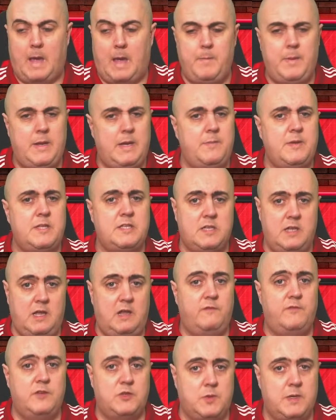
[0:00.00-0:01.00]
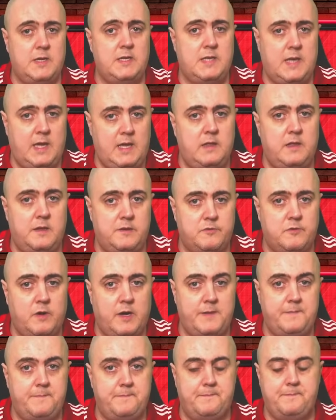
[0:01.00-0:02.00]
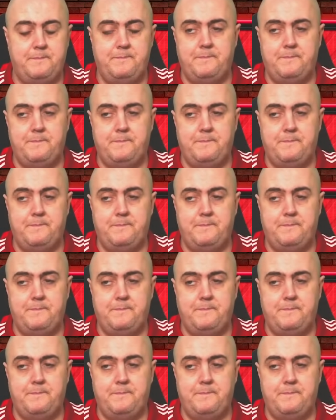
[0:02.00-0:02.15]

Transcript: I'm being a bit selfish when I say this, right?